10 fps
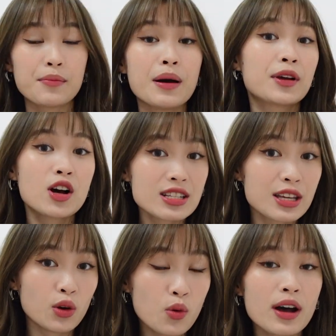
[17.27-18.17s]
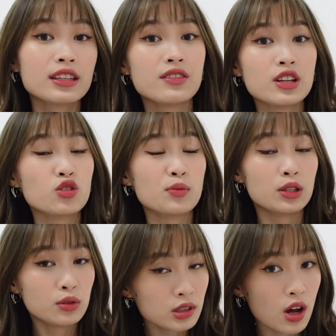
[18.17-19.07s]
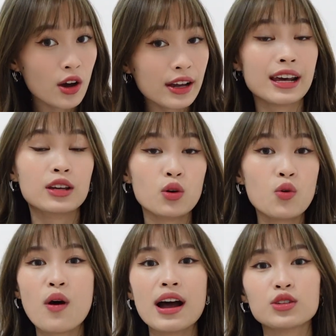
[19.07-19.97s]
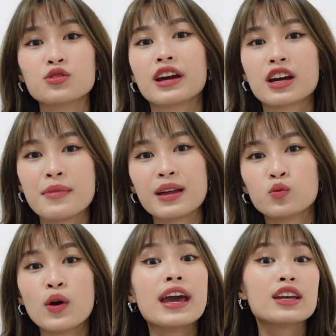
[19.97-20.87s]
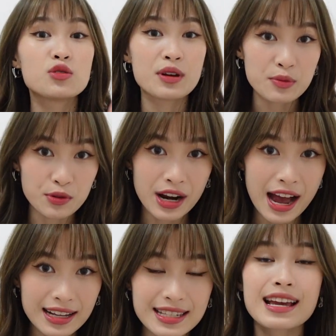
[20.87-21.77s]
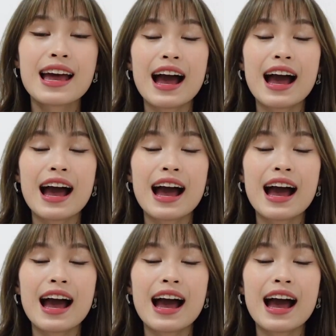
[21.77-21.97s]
But because I don't want the video to be too long and I don't want to recommend way too many products,